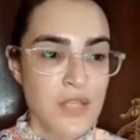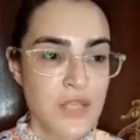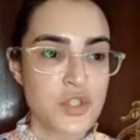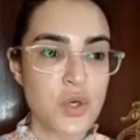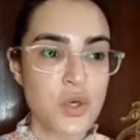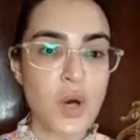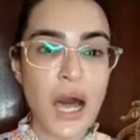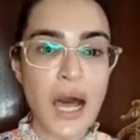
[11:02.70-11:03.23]

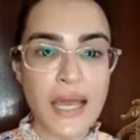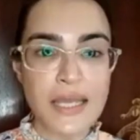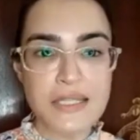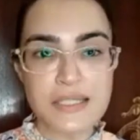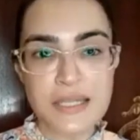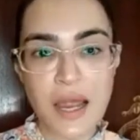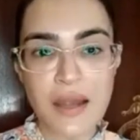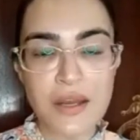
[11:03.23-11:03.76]
So I
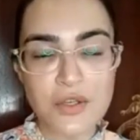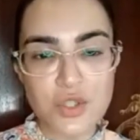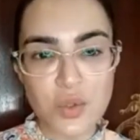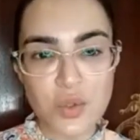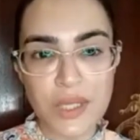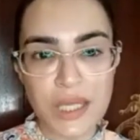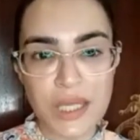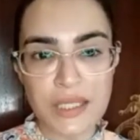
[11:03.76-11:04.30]
started
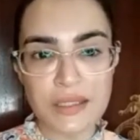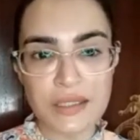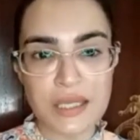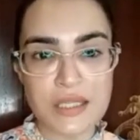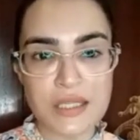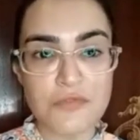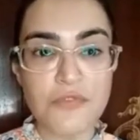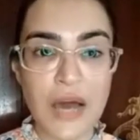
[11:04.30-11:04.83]
doing
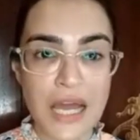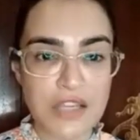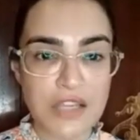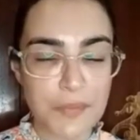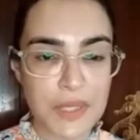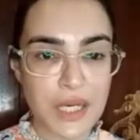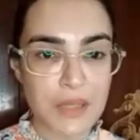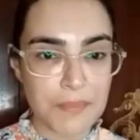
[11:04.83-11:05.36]
these
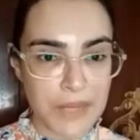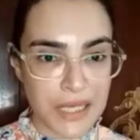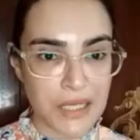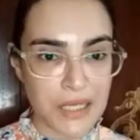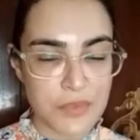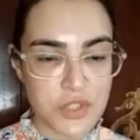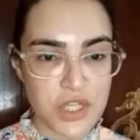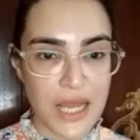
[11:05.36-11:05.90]
5-minute
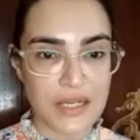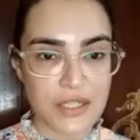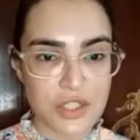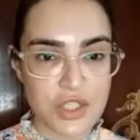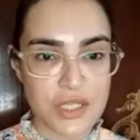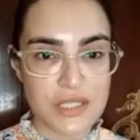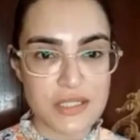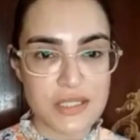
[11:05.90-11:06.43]
makeup
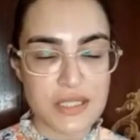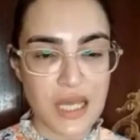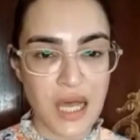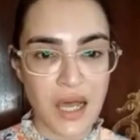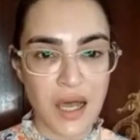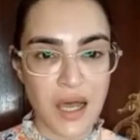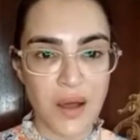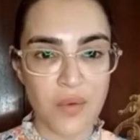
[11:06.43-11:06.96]
challenges,
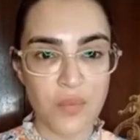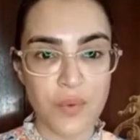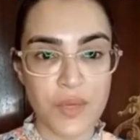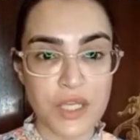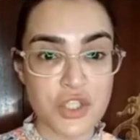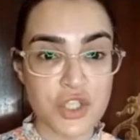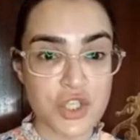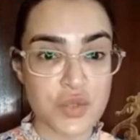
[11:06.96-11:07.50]

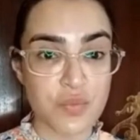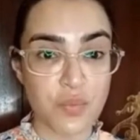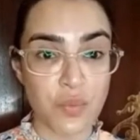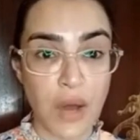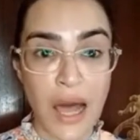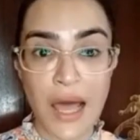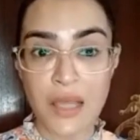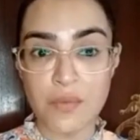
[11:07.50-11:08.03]
which
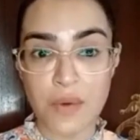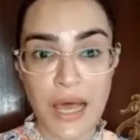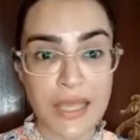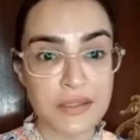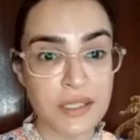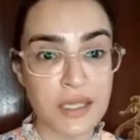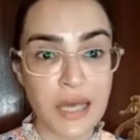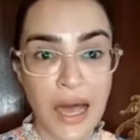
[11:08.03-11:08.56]

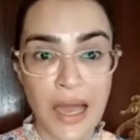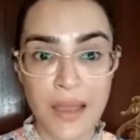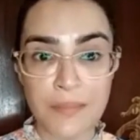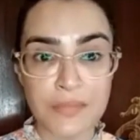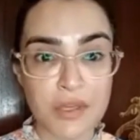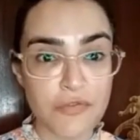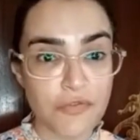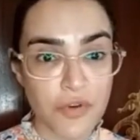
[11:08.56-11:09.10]
I think
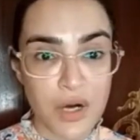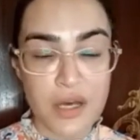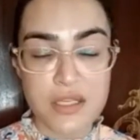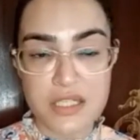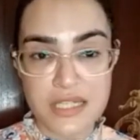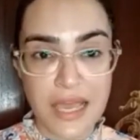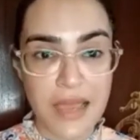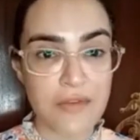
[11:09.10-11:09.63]
I'm the
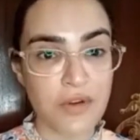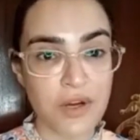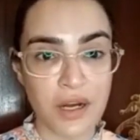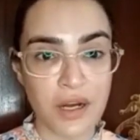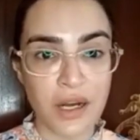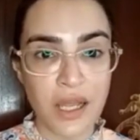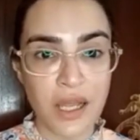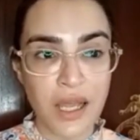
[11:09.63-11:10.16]
first
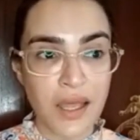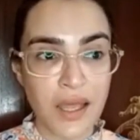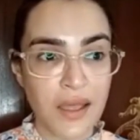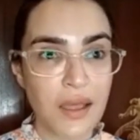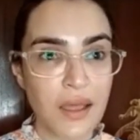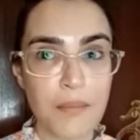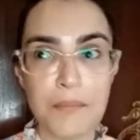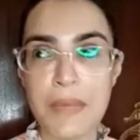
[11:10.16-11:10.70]
ever,
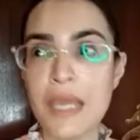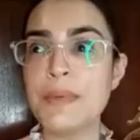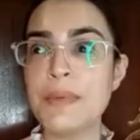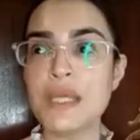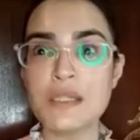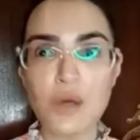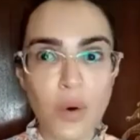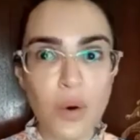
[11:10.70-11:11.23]

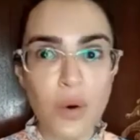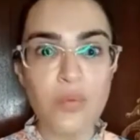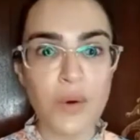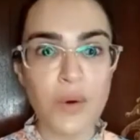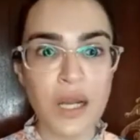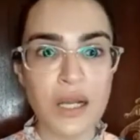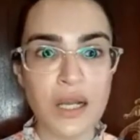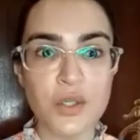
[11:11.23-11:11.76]
maybe in the whole
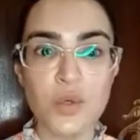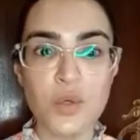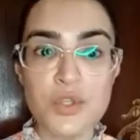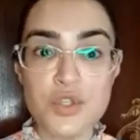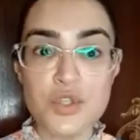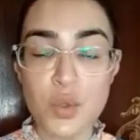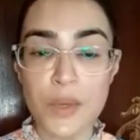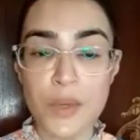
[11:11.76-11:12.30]
world, who
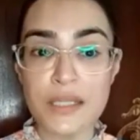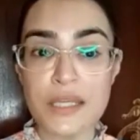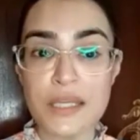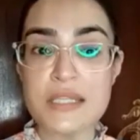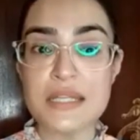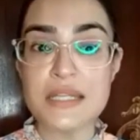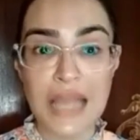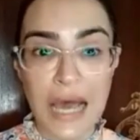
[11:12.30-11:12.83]
was doing
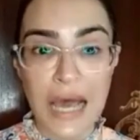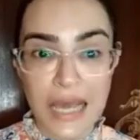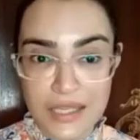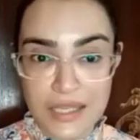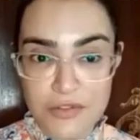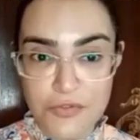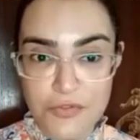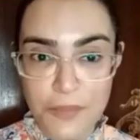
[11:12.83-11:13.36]
this
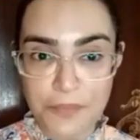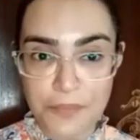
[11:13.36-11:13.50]
live